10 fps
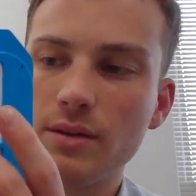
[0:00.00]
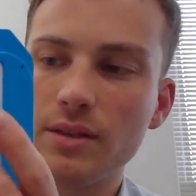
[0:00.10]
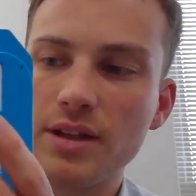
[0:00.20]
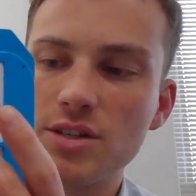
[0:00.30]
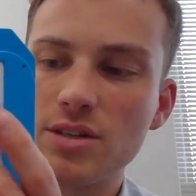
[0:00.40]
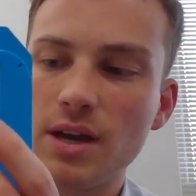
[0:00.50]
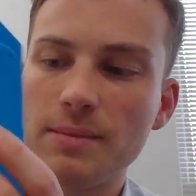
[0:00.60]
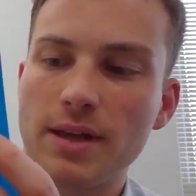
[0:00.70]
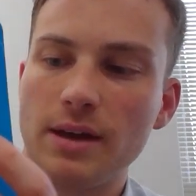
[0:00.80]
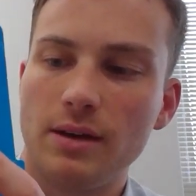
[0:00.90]

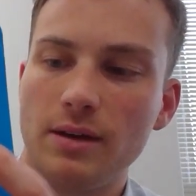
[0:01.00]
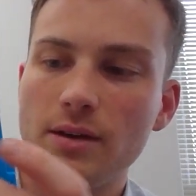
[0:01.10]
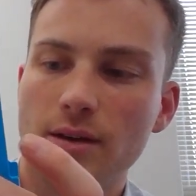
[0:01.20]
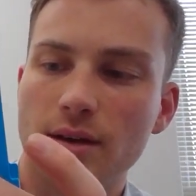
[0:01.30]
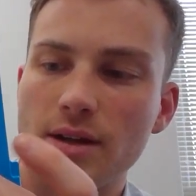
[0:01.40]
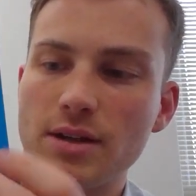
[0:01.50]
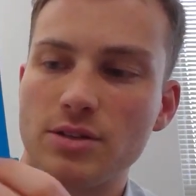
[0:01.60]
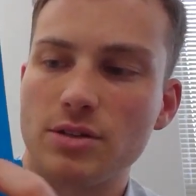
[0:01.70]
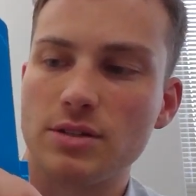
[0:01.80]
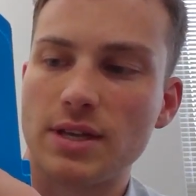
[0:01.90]
lunchtime here
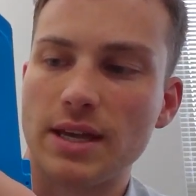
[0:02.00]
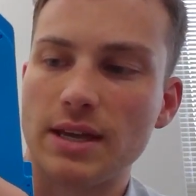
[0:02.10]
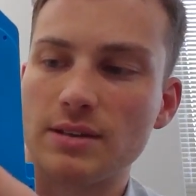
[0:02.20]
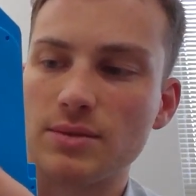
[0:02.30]
and Tuesday here.